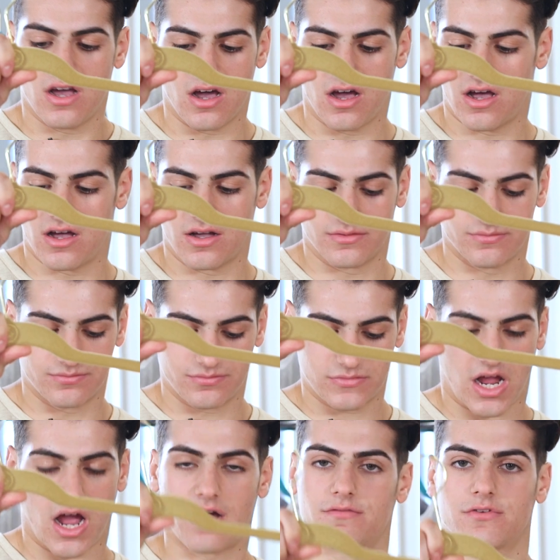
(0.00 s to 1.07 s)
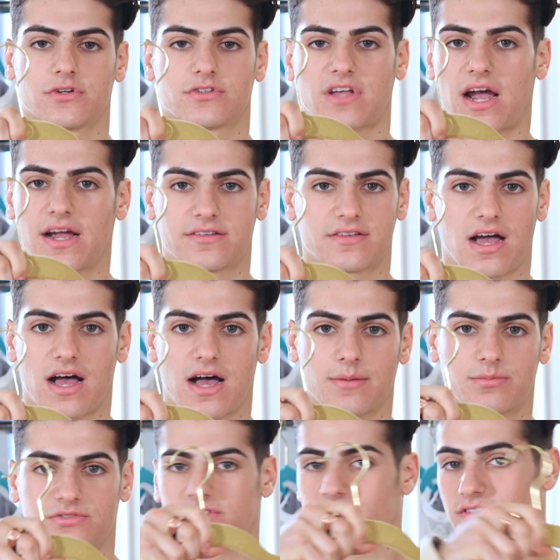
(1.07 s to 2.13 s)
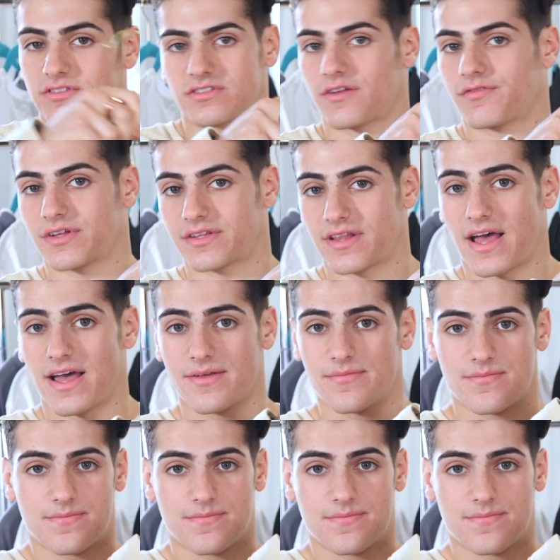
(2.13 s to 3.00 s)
uh, Converse, high tops, stuff like that.